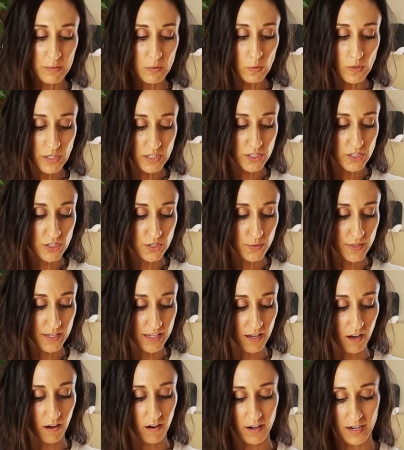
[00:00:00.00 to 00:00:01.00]
I'm going to do
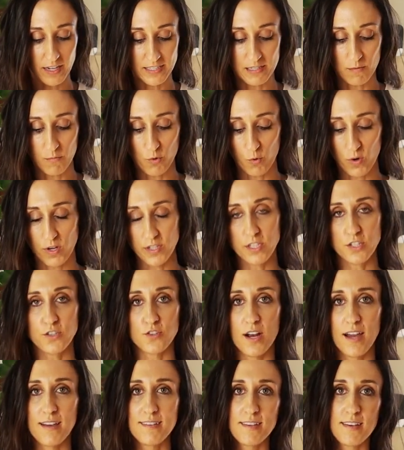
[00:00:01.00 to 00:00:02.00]
here is I'm going to
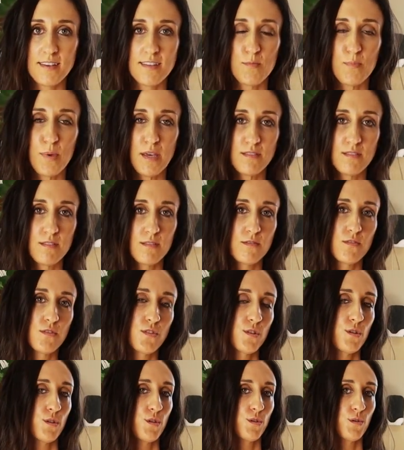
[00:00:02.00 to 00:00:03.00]
try to get the
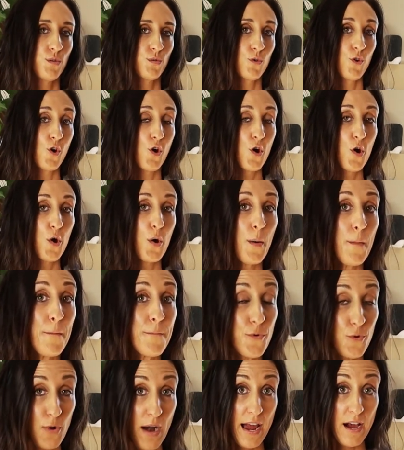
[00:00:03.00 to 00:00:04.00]
pieces to
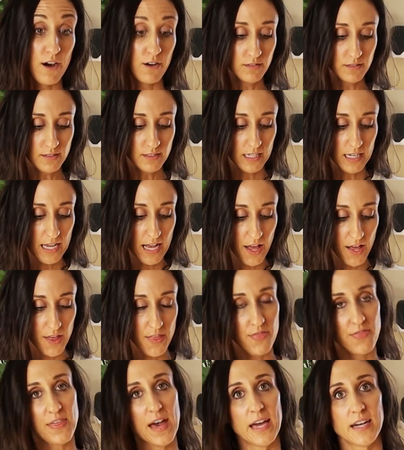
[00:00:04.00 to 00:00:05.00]
brown.
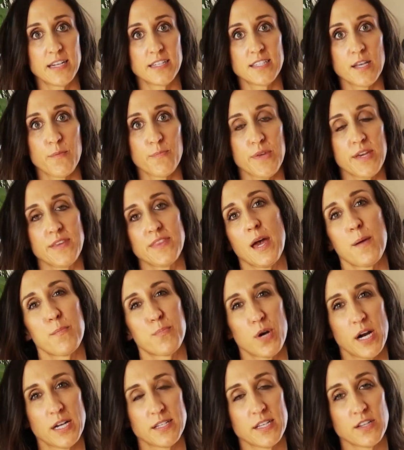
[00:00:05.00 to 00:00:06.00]
That is something that
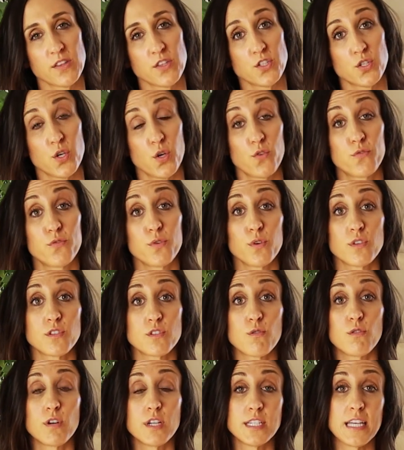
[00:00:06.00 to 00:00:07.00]
pressing the tofu
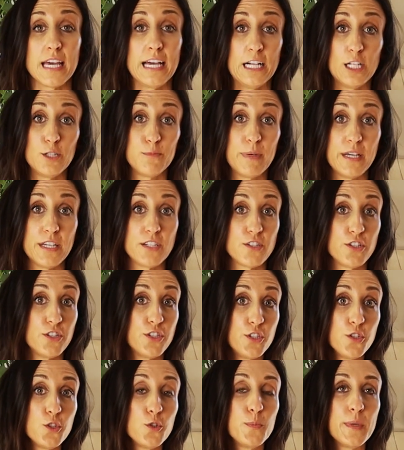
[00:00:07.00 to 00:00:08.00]
is going to help it to
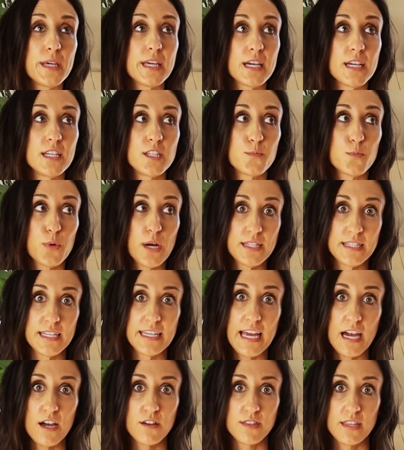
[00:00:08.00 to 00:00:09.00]
do, because
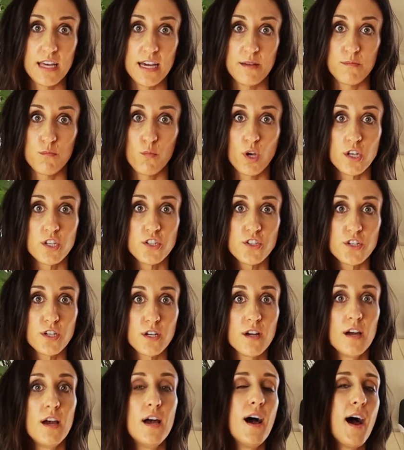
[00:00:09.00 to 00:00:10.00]
pressing out that
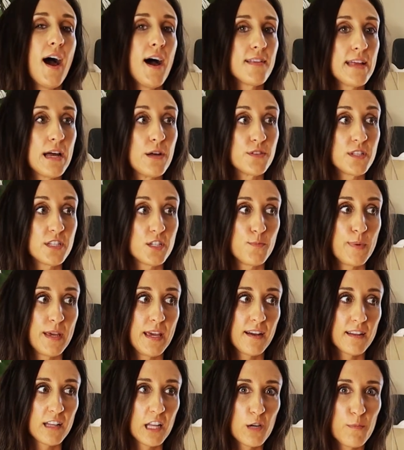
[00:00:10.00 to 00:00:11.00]
moisture allows it to
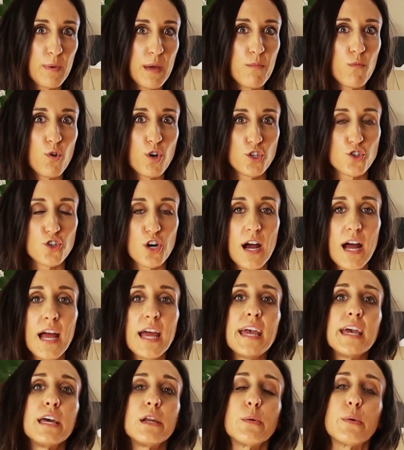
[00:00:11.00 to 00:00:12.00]
be a little bit more
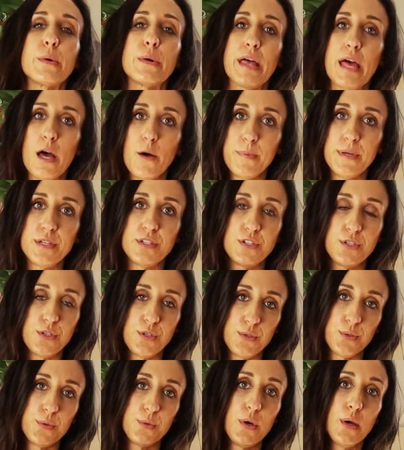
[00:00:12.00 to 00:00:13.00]
dry and it will help it
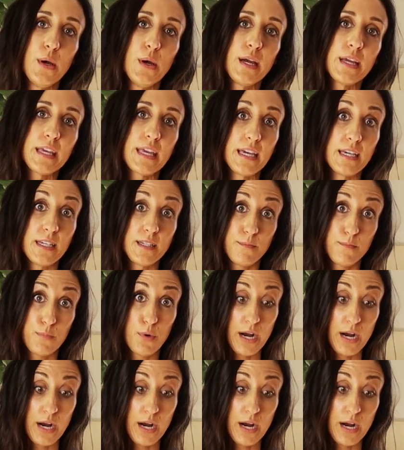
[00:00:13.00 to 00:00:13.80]
to get